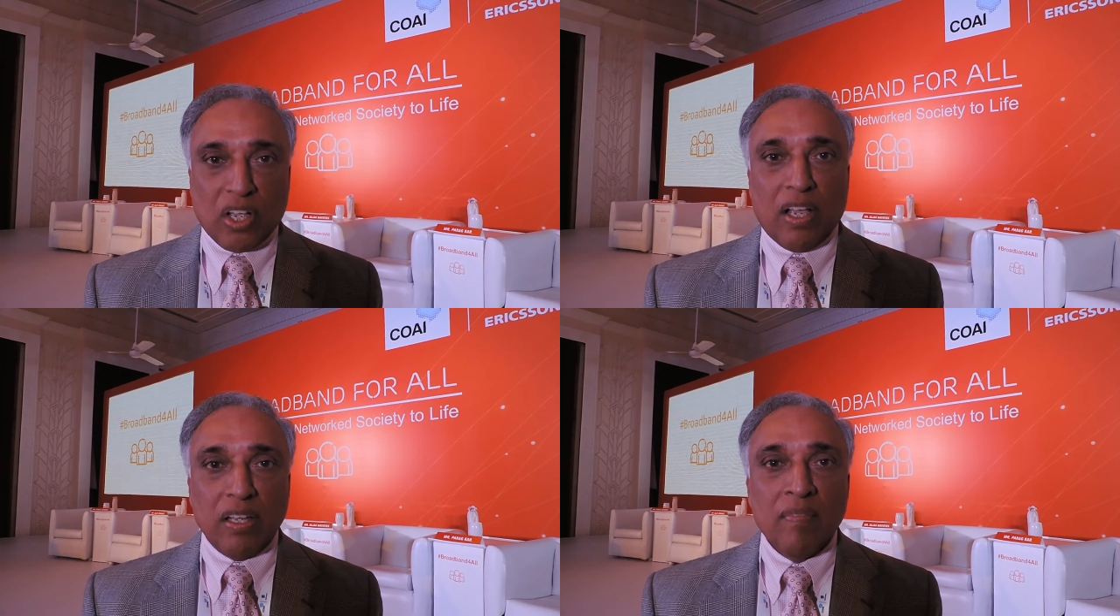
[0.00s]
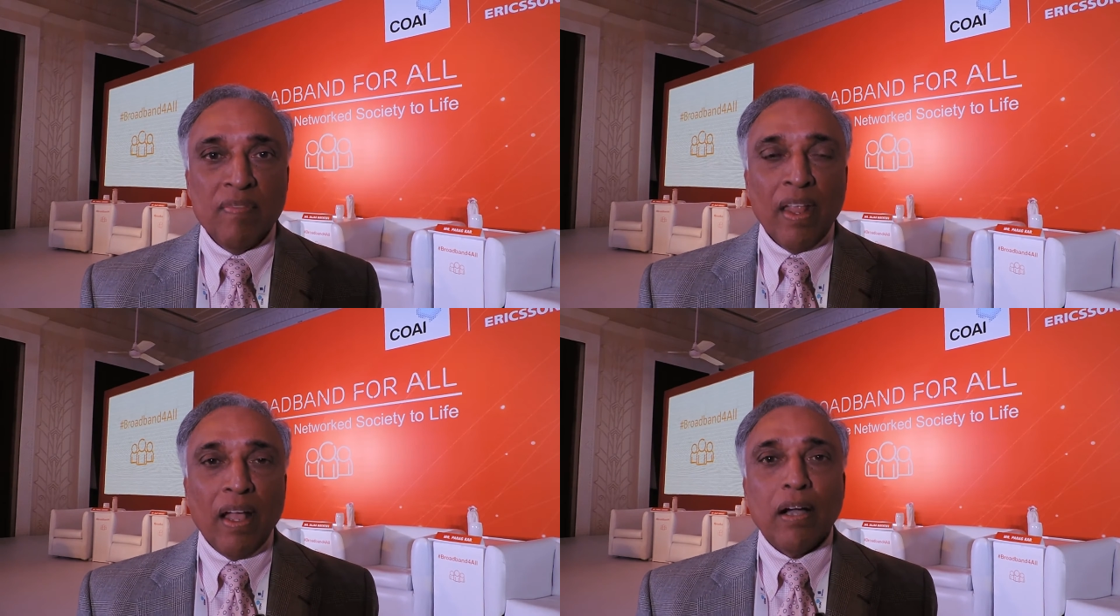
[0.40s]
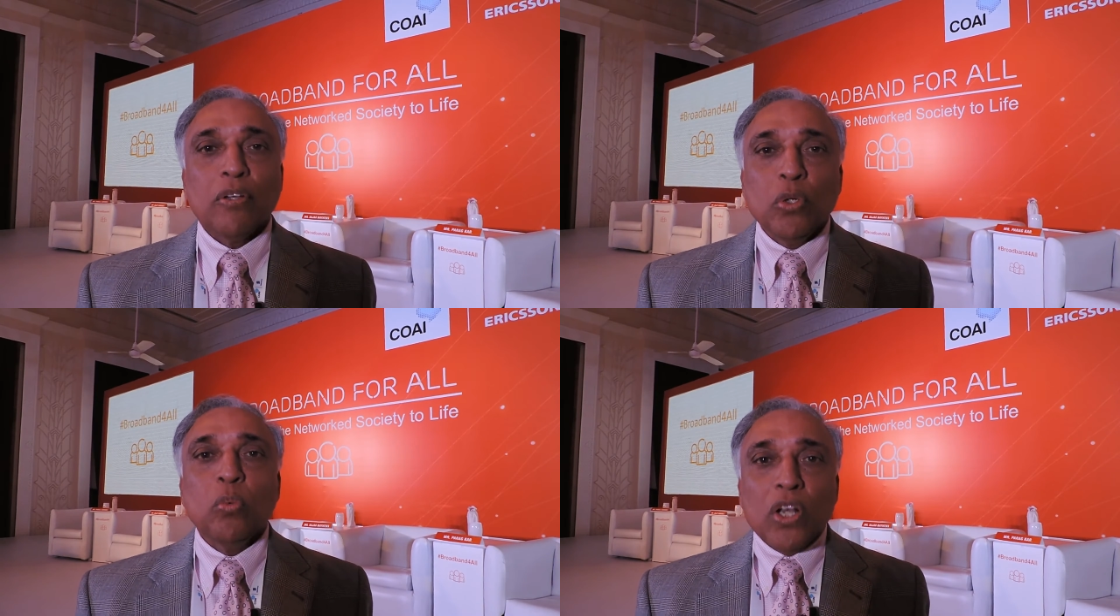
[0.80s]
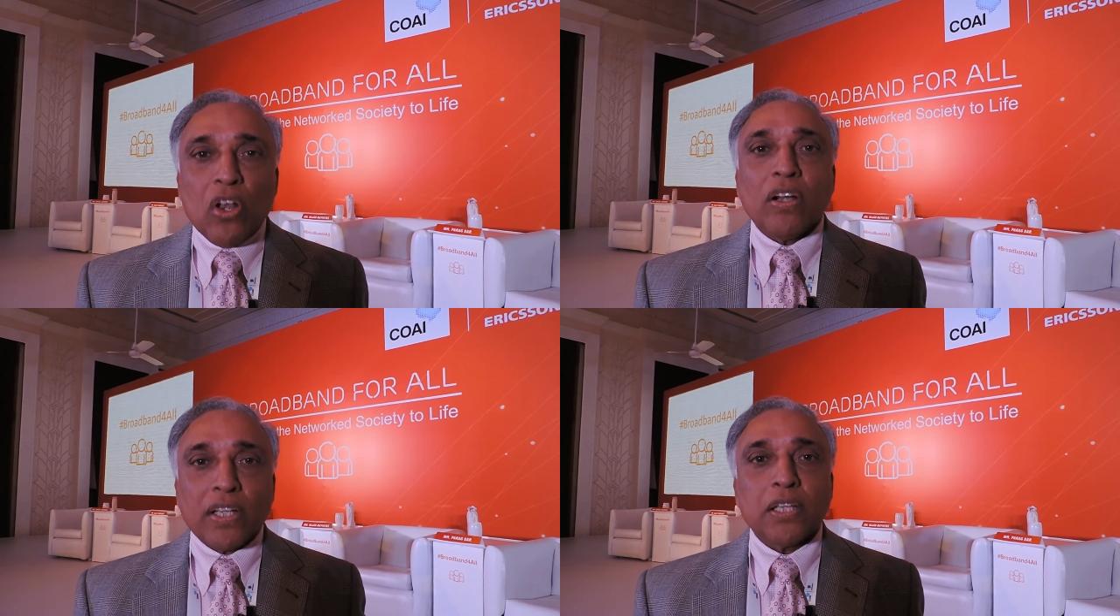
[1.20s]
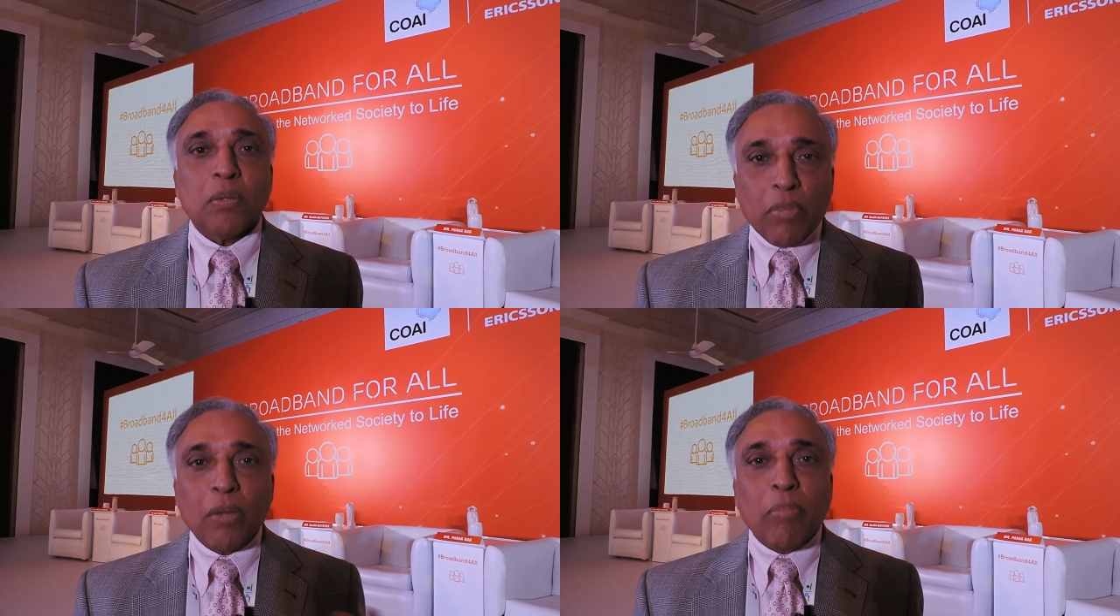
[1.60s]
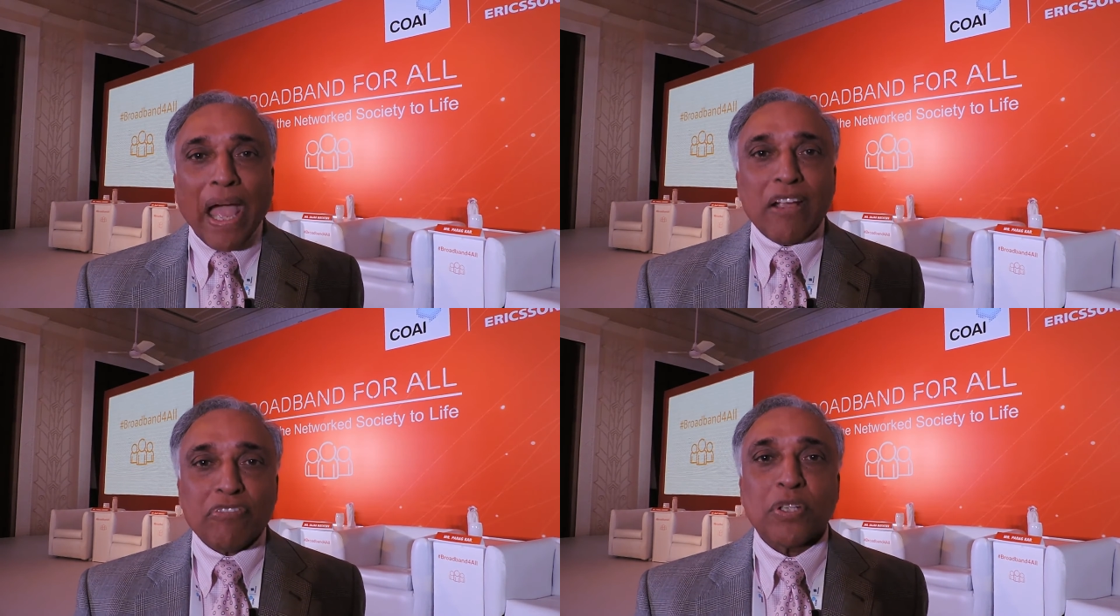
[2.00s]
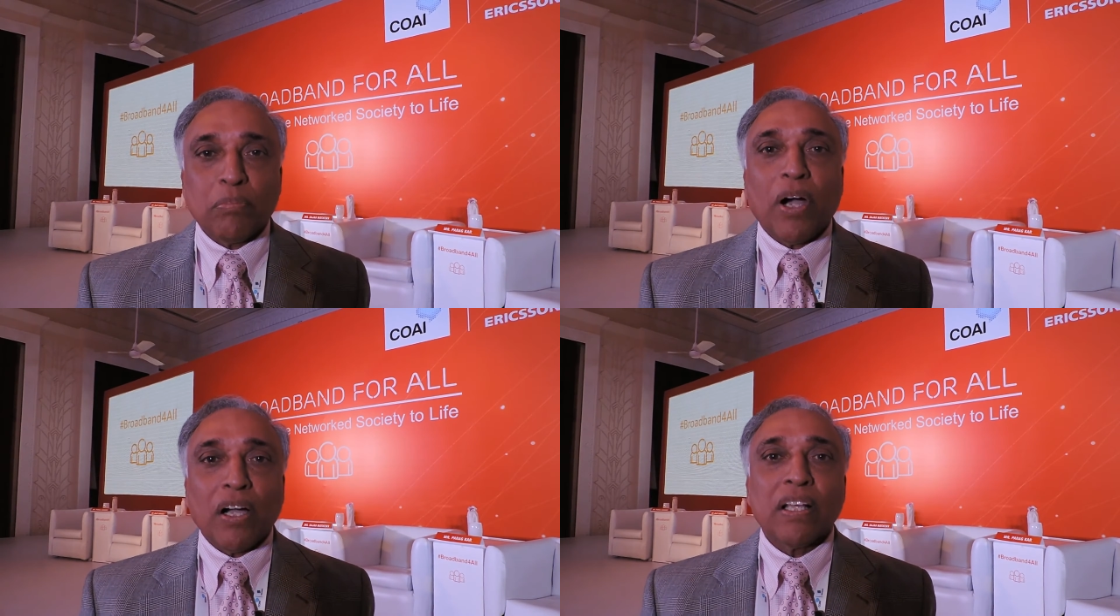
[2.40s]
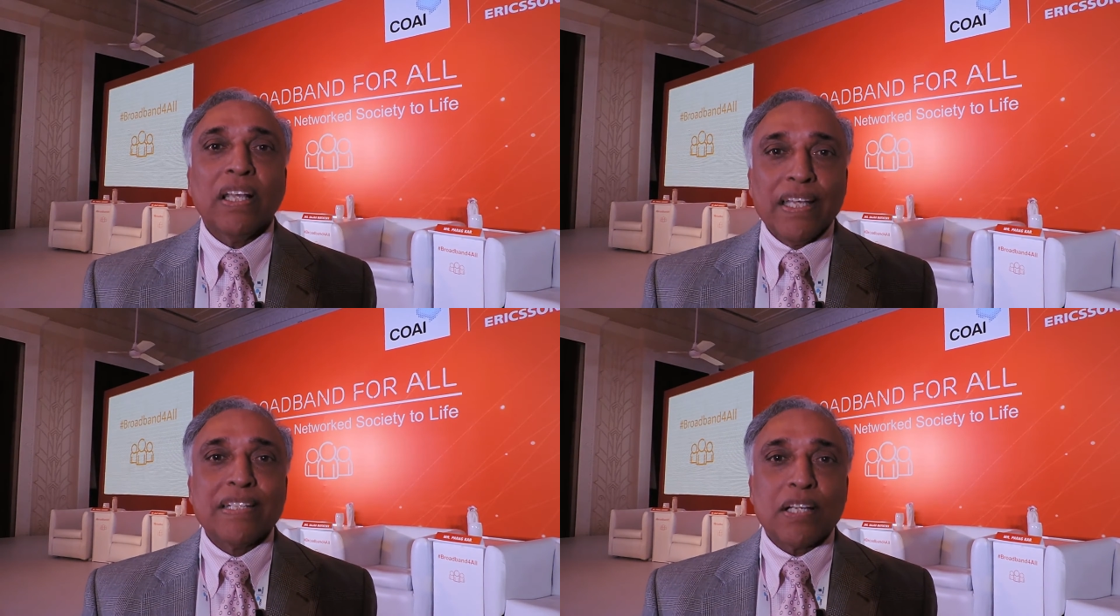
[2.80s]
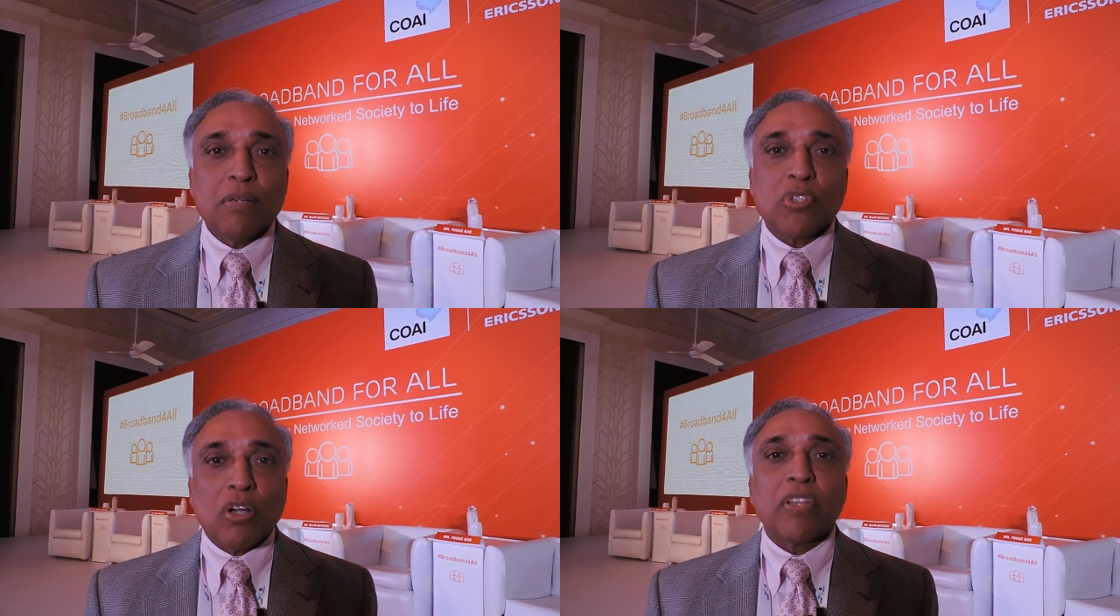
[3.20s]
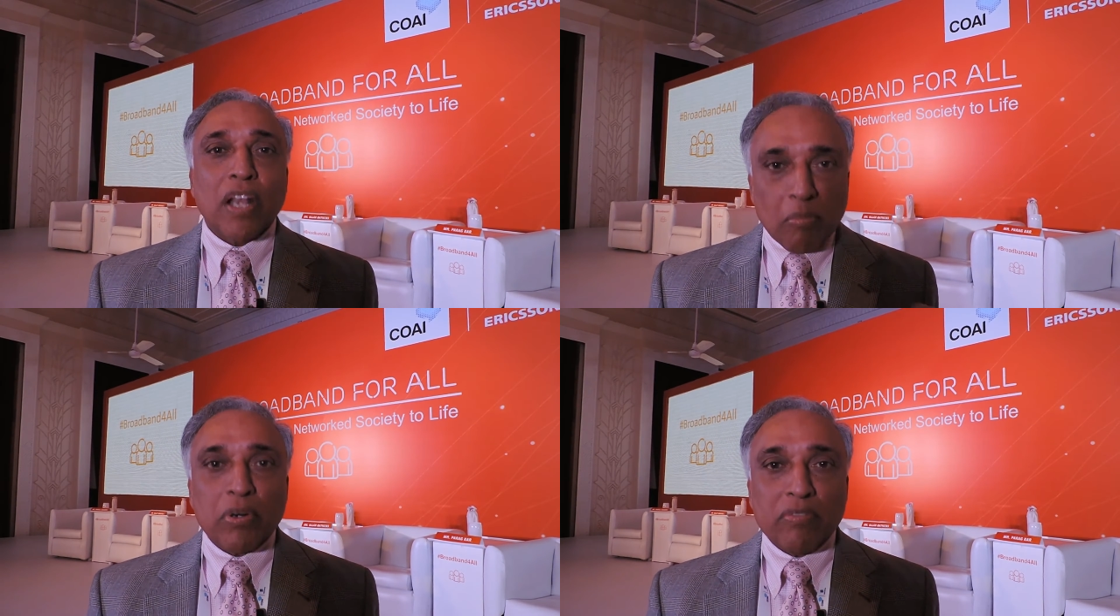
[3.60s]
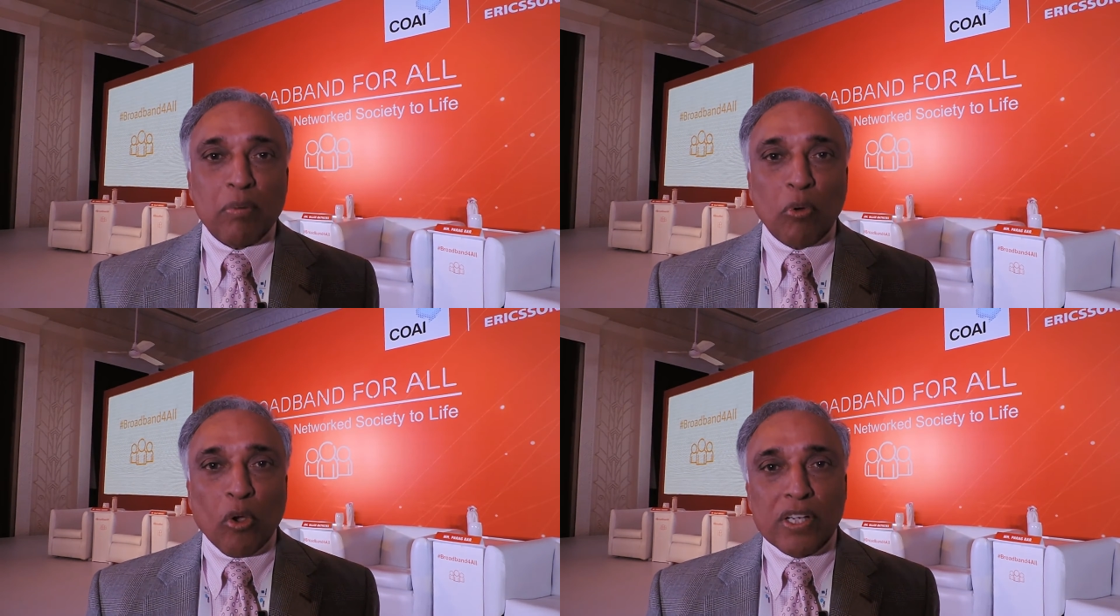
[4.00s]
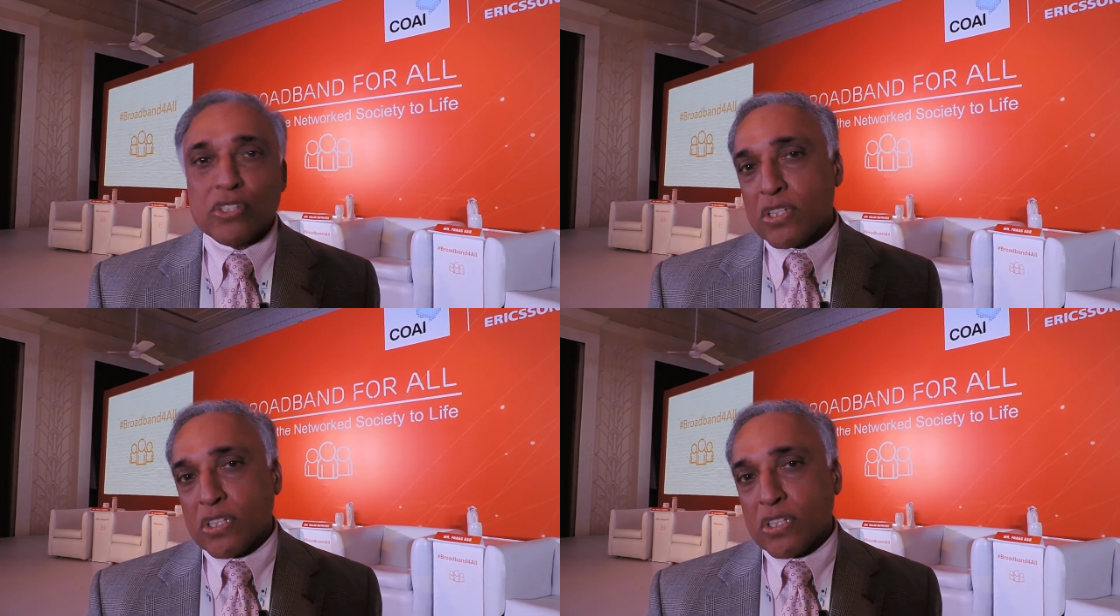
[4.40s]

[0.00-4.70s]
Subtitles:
side, you will not get the big bang for the buck in terms of the number of employees.